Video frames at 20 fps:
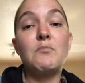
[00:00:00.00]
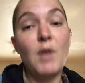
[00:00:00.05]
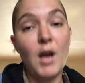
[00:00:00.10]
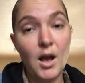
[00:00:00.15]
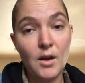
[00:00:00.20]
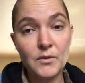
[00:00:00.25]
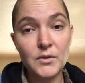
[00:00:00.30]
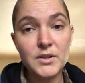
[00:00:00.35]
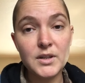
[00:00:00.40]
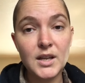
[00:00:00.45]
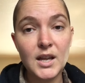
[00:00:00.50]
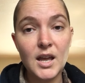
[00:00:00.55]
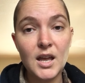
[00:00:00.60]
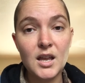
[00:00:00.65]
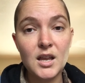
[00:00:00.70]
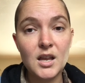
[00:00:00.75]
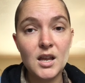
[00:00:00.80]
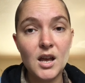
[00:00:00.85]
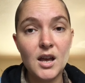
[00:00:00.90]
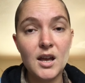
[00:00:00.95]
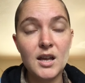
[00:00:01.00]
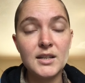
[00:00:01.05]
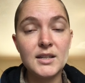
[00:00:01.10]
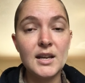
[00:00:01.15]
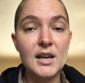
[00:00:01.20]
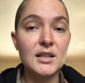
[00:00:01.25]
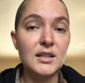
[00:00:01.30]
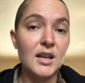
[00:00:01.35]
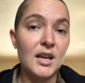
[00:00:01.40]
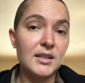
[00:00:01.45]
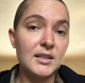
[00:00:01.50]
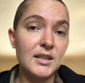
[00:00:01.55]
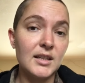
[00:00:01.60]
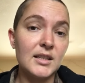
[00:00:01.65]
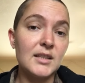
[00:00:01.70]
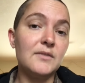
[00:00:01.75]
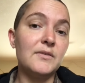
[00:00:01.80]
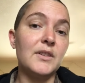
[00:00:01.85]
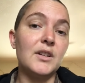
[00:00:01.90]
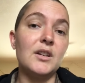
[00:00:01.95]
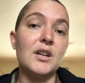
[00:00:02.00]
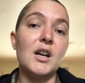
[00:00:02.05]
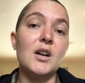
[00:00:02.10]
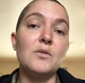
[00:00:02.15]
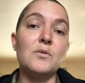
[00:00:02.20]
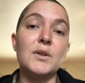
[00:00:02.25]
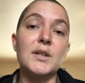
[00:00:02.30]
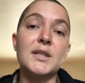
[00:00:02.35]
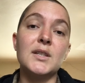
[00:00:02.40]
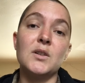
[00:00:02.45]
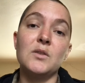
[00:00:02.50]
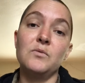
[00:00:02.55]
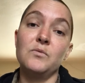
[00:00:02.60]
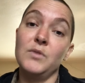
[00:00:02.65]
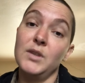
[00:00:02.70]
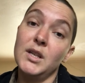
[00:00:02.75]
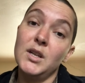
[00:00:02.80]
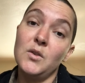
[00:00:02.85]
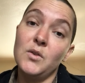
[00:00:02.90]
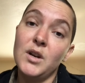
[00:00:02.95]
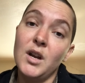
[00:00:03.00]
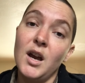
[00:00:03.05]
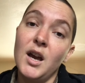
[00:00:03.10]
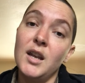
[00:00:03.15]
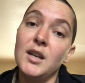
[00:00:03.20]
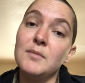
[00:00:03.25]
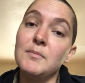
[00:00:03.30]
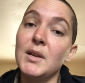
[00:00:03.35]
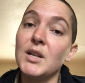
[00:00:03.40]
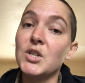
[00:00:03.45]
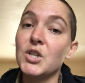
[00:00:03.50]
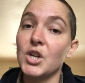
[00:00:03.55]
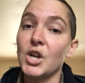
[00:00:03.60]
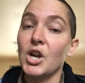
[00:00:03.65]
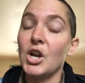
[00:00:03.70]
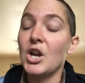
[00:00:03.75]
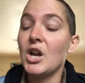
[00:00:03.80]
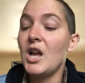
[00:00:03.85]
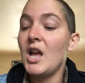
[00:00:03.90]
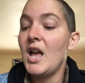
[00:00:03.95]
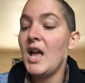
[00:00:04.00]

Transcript: helpful to get diagnostics, figure out what's really going on to make sure.